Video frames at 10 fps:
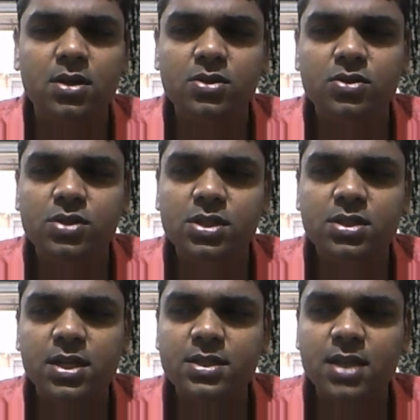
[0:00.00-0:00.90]
So she
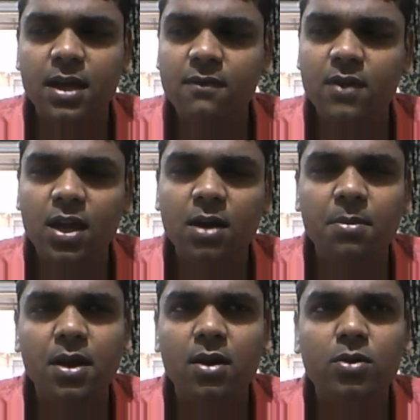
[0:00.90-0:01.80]
says, I wake up
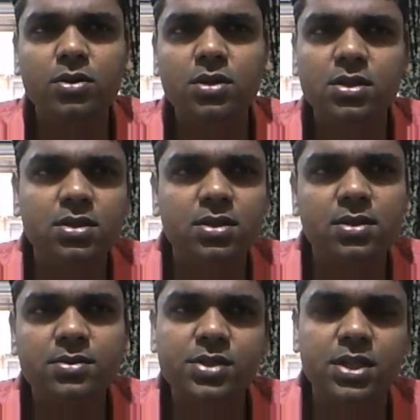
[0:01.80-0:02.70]
around
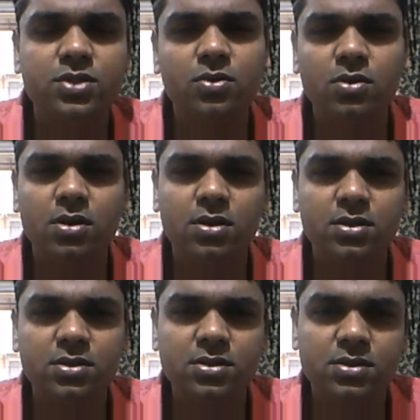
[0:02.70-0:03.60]
6 o'clock,
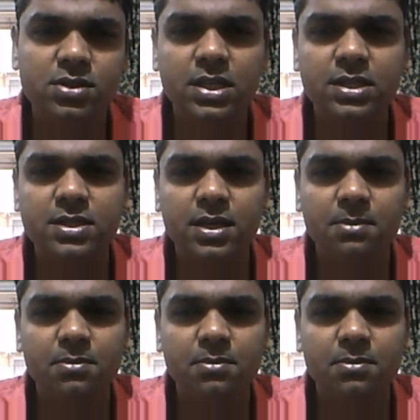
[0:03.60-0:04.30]
6 a.m.